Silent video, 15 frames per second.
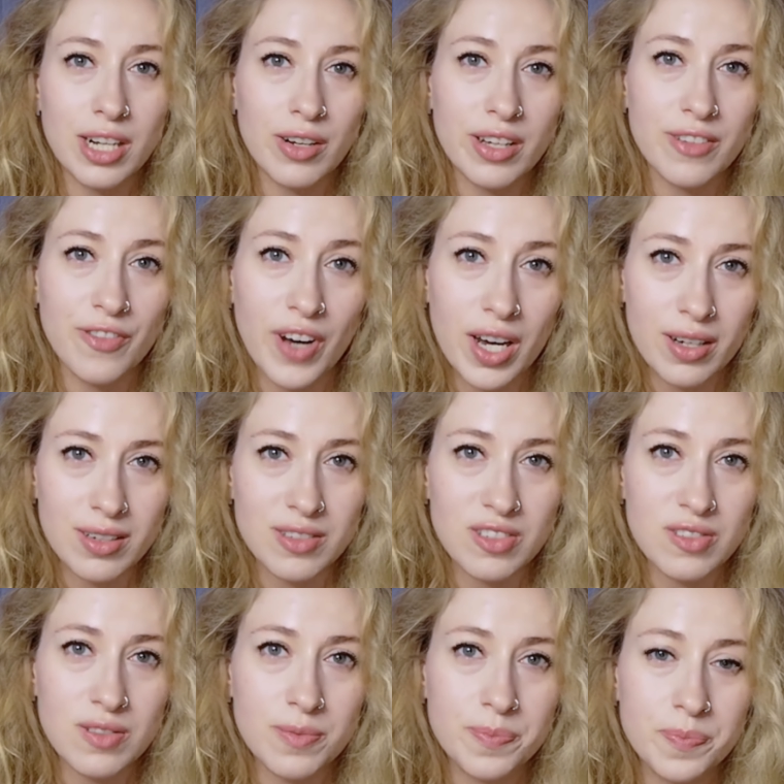their
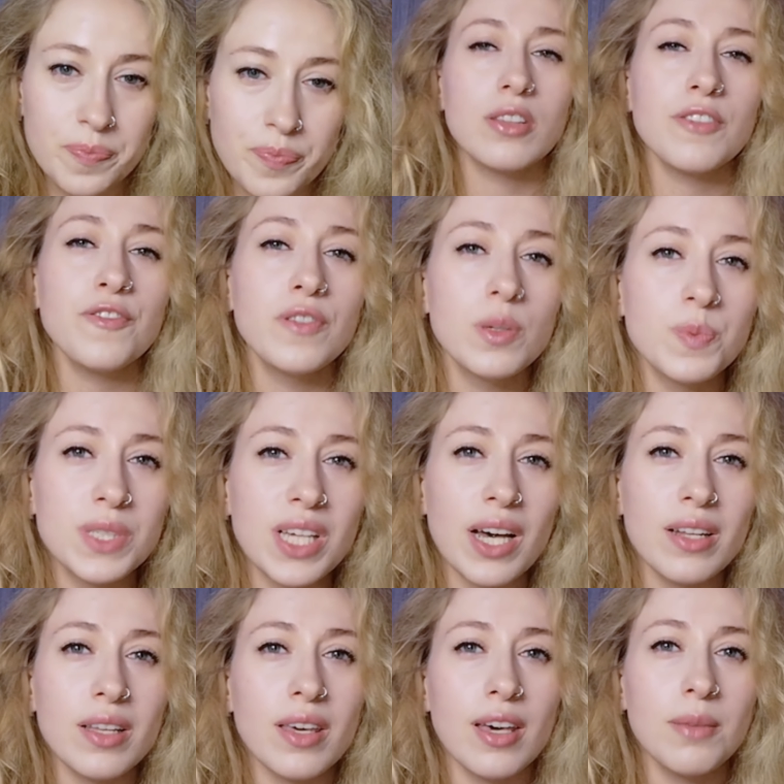advice. On the flip
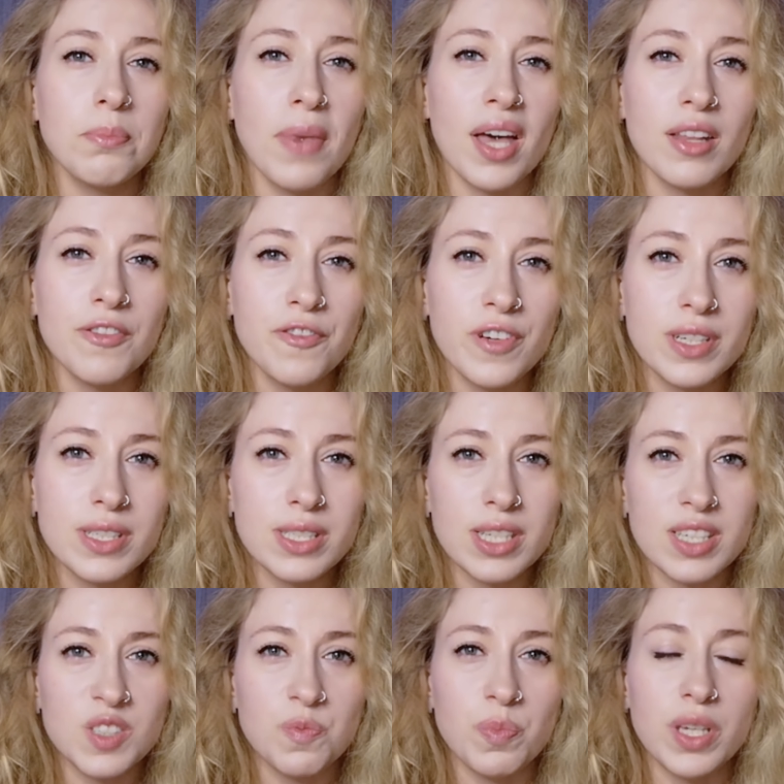side, it can manifest
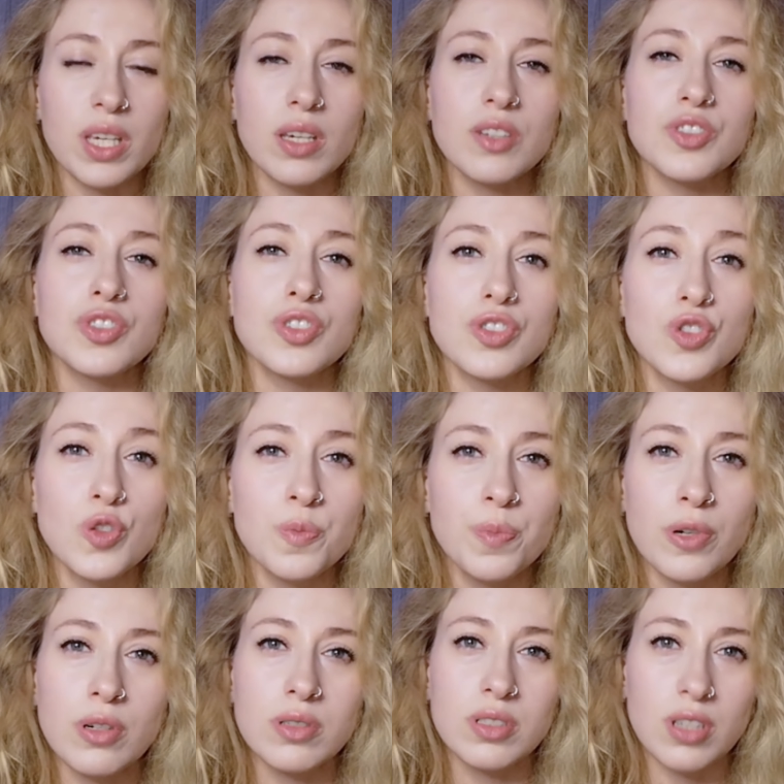as being
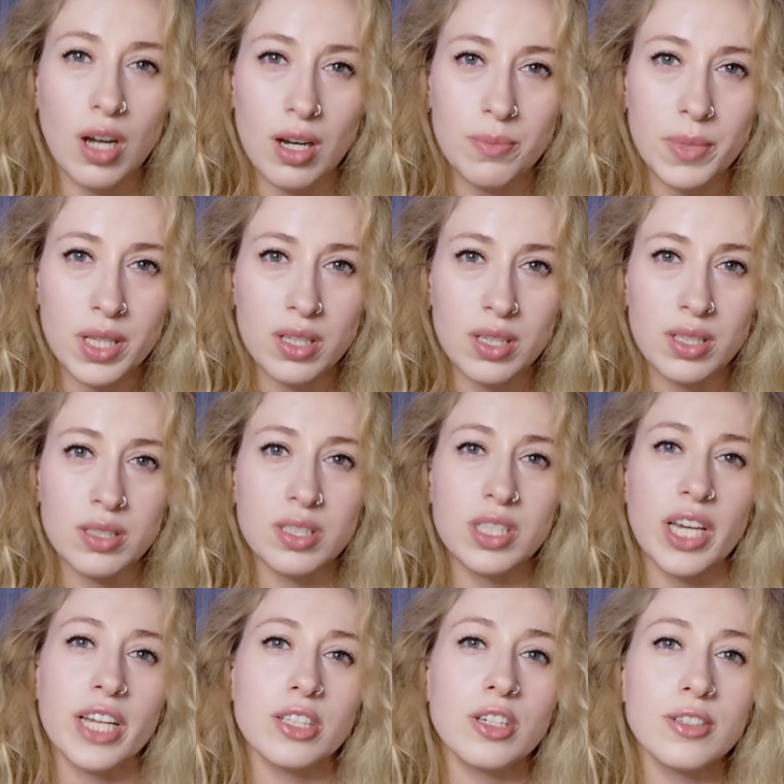super dominant
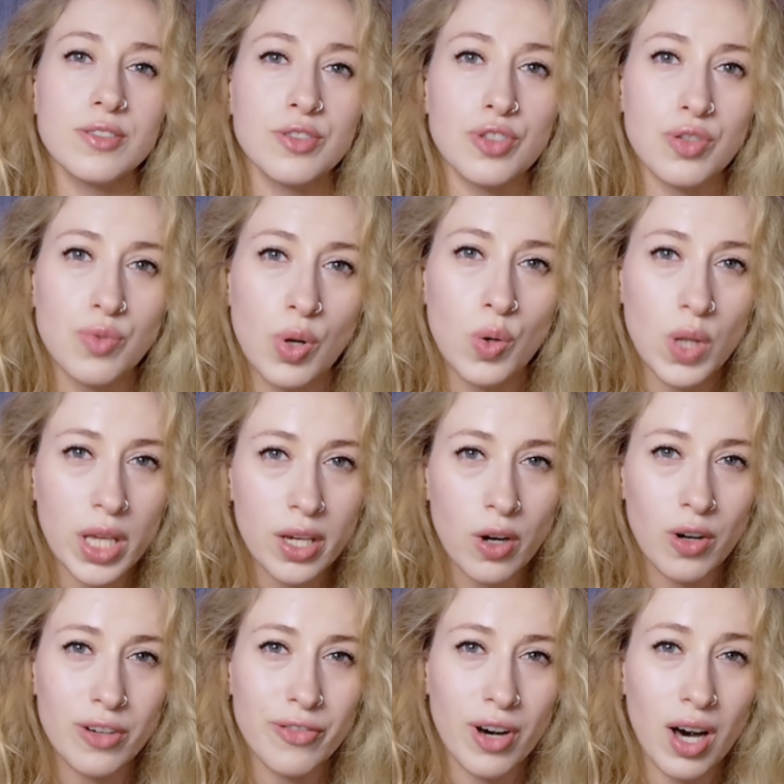and controlling
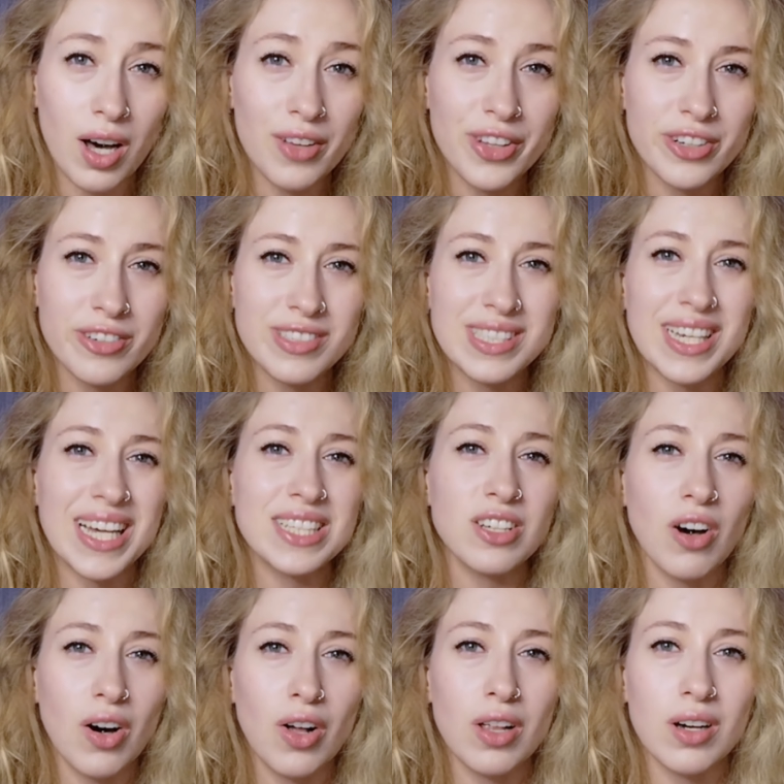over others at
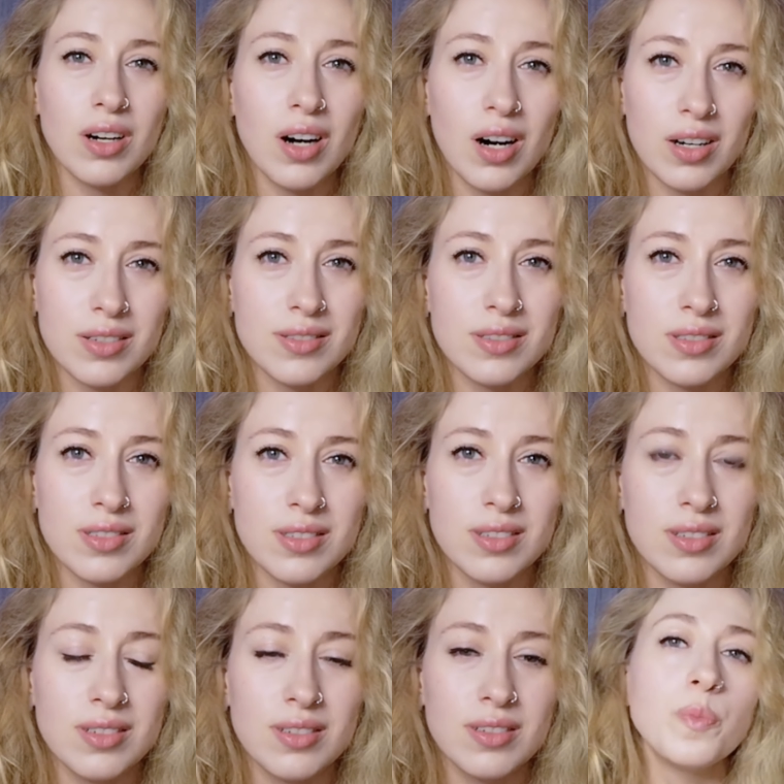all costs.
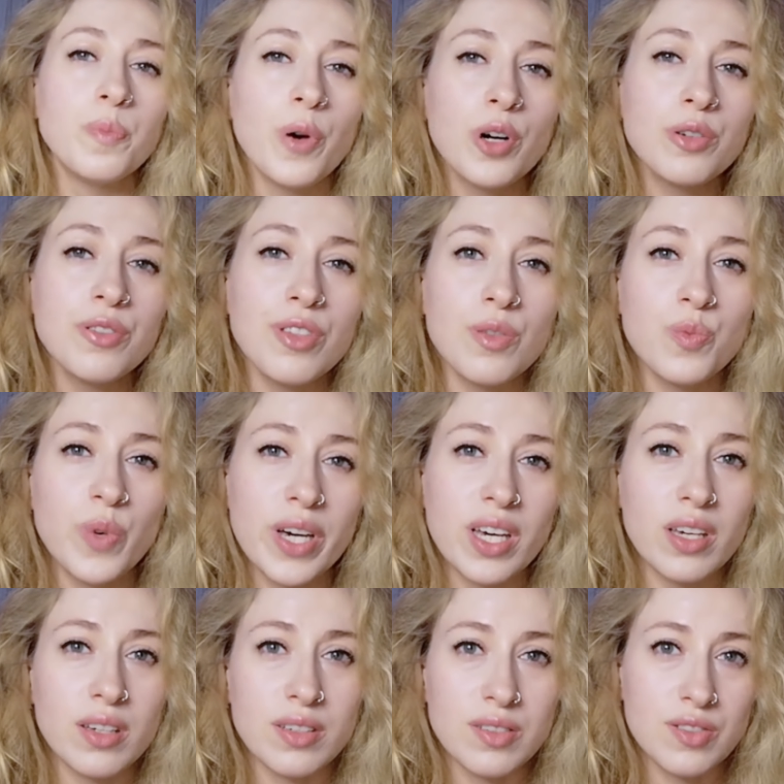Both
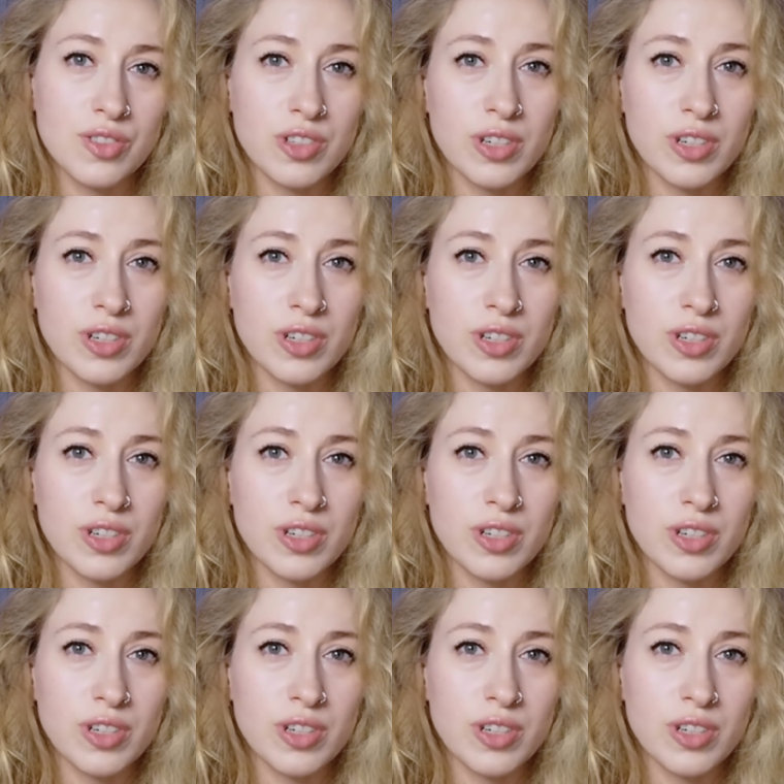ways